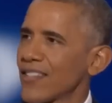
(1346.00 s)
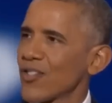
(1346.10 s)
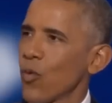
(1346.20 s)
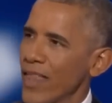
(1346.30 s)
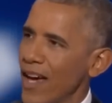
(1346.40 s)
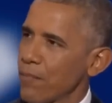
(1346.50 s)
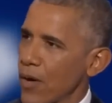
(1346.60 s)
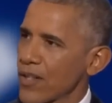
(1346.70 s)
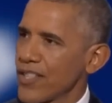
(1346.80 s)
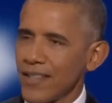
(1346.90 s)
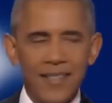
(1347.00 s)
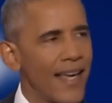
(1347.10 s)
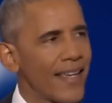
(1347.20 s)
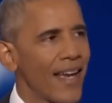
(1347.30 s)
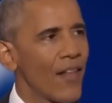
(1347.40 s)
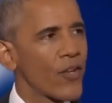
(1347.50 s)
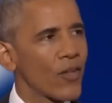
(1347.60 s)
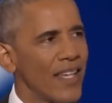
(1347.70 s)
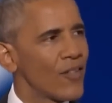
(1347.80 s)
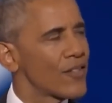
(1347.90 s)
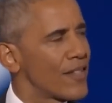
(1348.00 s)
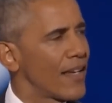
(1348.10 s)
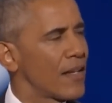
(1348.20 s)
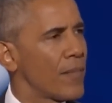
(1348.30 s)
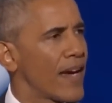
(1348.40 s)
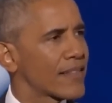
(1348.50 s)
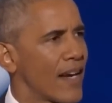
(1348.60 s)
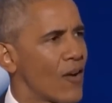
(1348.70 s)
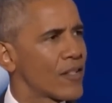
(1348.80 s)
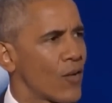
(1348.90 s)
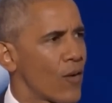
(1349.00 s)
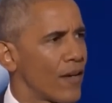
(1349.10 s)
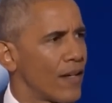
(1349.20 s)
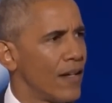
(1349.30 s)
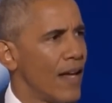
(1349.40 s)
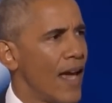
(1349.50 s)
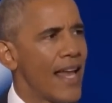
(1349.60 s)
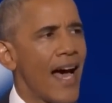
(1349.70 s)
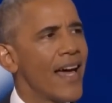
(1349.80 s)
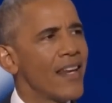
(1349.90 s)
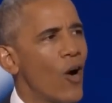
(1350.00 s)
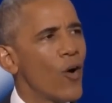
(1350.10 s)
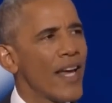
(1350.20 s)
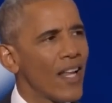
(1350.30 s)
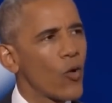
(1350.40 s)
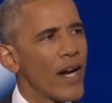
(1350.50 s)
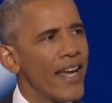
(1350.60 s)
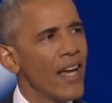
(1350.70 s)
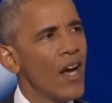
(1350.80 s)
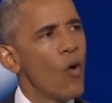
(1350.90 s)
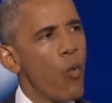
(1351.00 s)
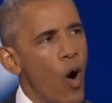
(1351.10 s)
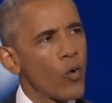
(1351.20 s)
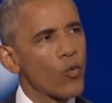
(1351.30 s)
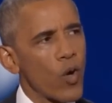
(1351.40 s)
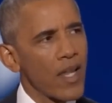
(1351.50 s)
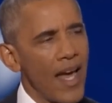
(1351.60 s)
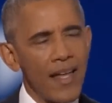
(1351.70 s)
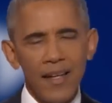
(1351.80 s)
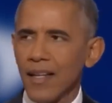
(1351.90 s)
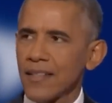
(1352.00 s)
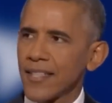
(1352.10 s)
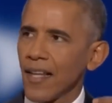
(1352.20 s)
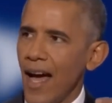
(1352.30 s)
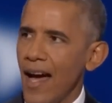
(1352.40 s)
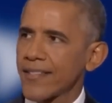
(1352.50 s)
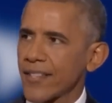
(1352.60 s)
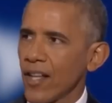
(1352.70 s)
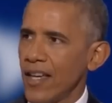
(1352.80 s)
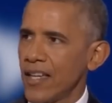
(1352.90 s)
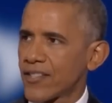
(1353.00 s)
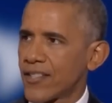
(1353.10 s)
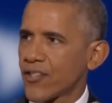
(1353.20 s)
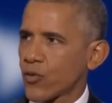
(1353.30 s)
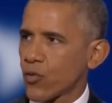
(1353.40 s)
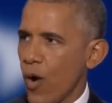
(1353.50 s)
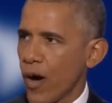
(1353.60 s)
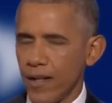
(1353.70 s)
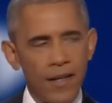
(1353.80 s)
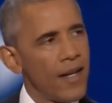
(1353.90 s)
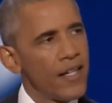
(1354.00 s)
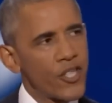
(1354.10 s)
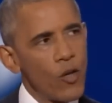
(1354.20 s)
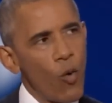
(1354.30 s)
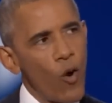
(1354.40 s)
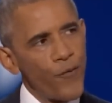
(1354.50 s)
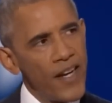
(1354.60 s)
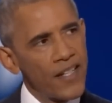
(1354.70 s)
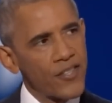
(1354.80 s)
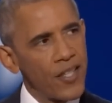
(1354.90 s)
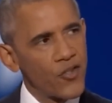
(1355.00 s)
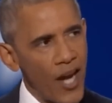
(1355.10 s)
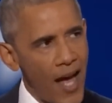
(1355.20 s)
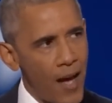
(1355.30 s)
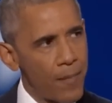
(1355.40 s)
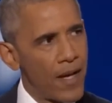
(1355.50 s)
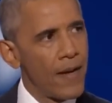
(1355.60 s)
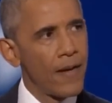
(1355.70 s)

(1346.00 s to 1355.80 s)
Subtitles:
ISIL without mercy, taking out their leaders, taking back territory. And I know Hillary won't relent until ISIL is destroyed. She will finish the job.